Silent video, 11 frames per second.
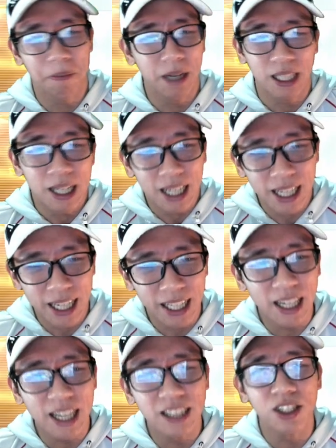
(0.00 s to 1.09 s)
But
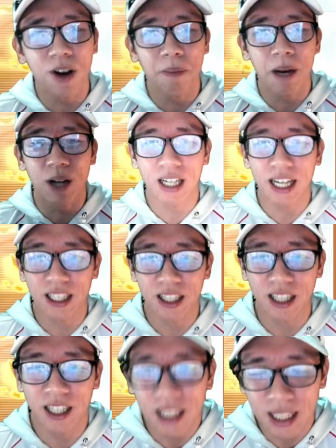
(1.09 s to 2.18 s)
let's talk about later.